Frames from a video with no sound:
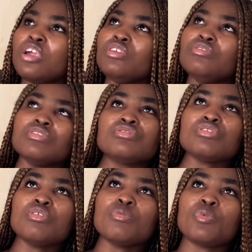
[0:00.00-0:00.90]

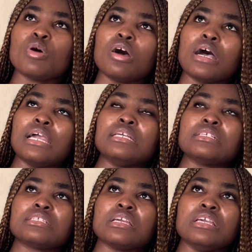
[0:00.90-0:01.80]
YouTube
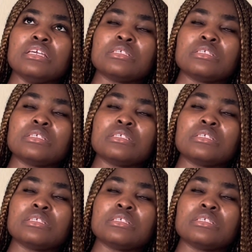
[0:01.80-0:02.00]
is a